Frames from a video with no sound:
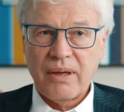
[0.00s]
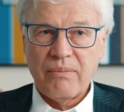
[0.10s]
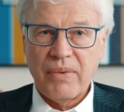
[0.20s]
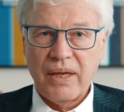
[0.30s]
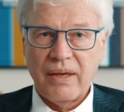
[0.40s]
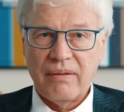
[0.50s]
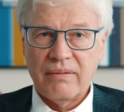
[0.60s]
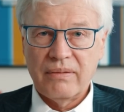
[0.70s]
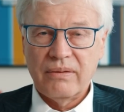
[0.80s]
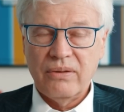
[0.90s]
can be
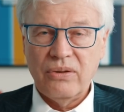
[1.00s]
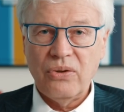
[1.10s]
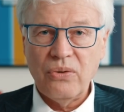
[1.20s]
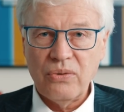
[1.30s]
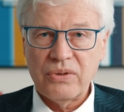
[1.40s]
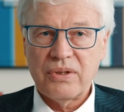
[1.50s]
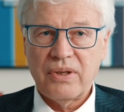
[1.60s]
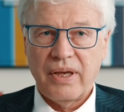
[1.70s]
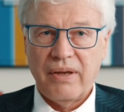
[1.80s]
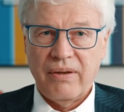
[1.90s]

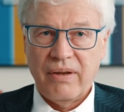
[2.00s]
hugely